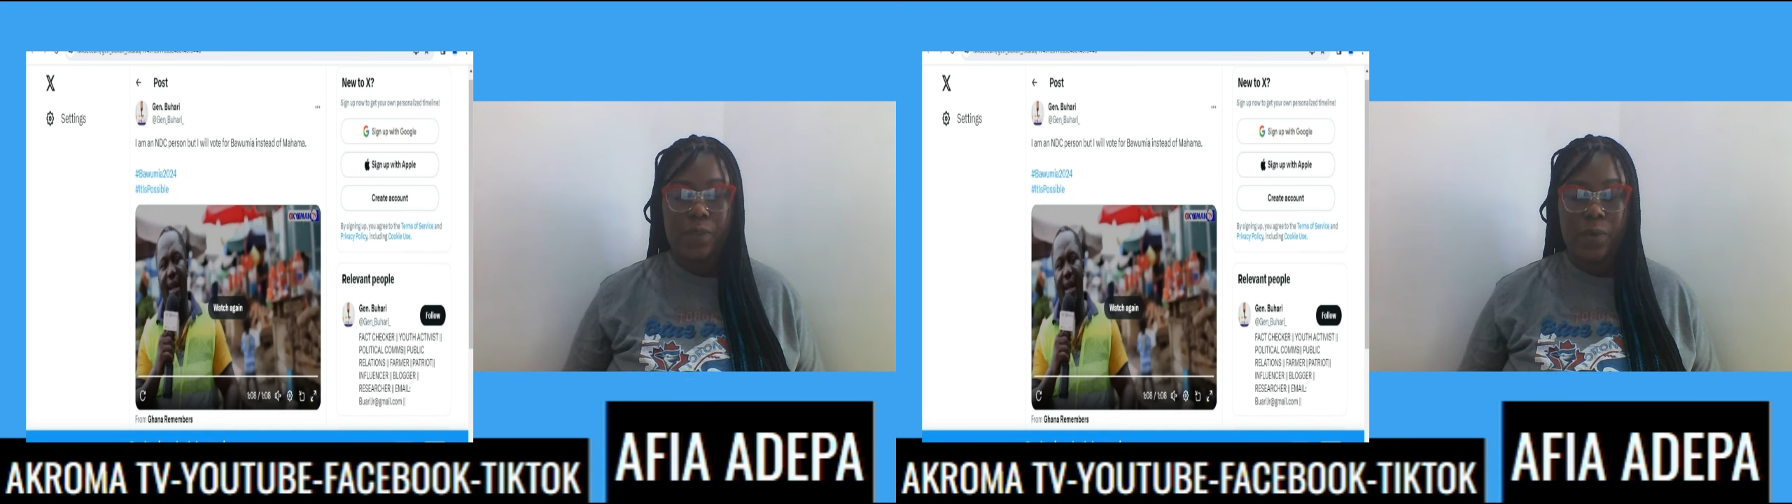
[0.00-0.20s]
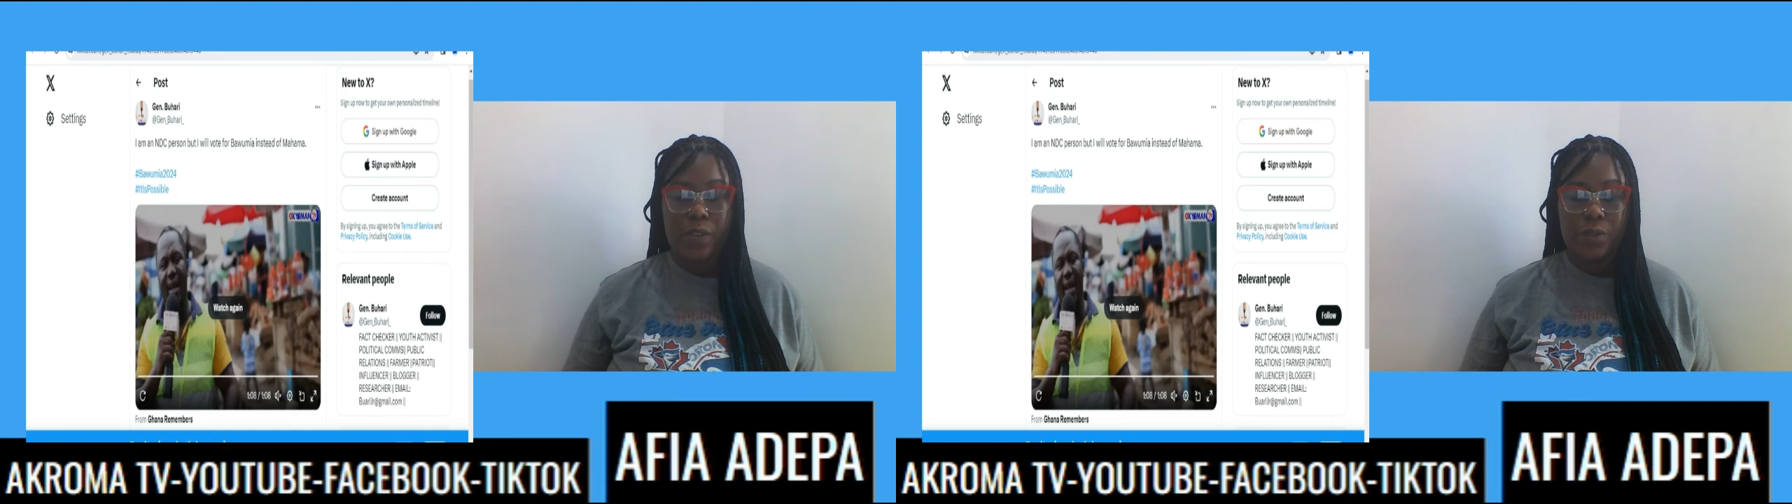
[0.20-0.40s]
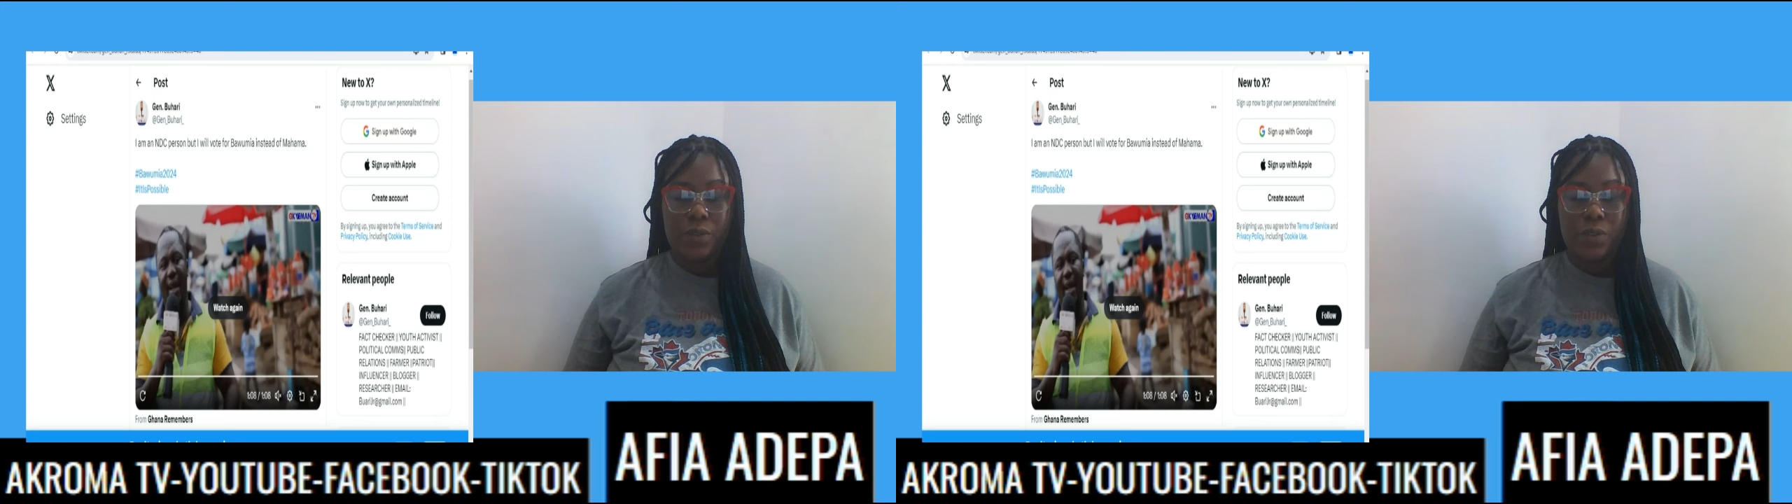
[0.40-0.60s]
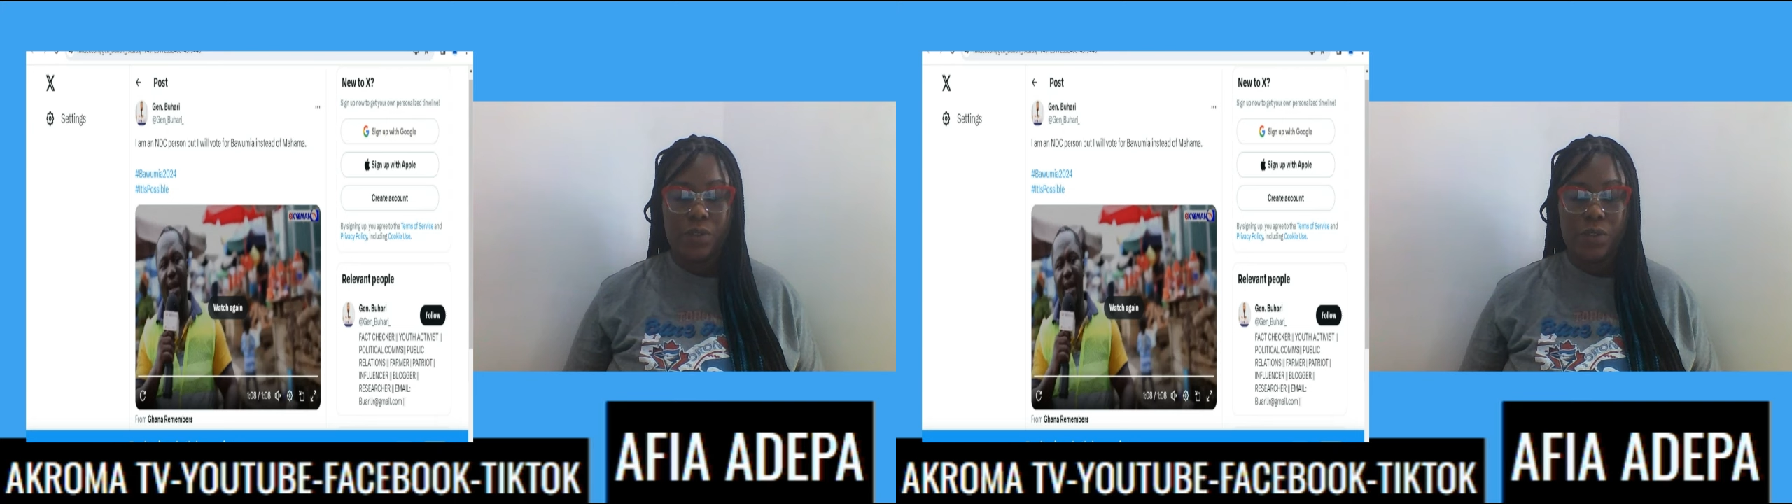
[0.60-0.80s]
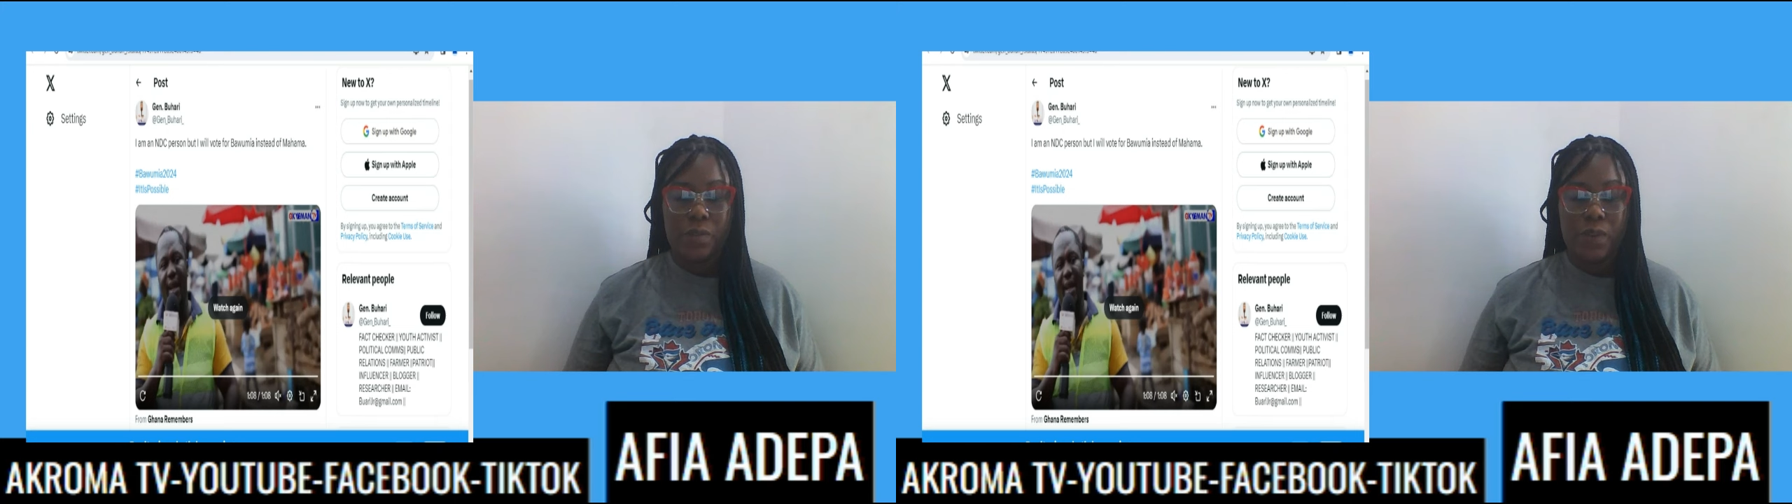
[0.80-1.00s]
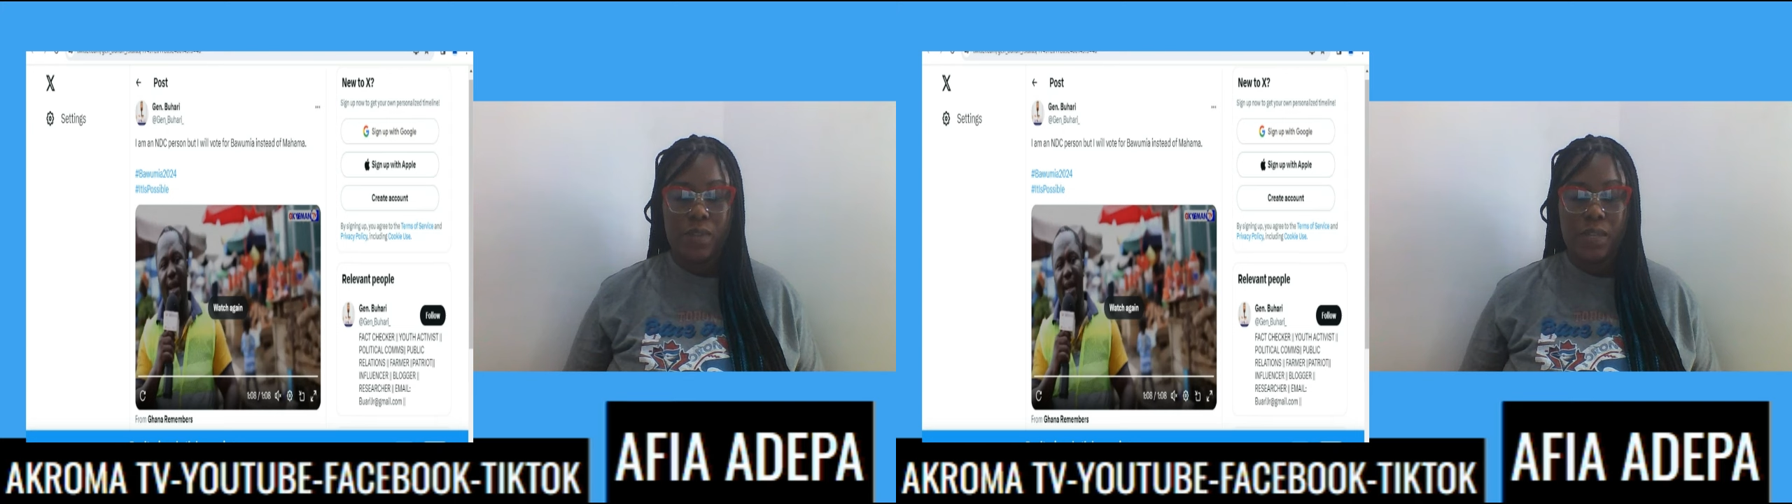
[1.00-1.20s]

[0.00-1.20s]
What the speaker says: We also the bus.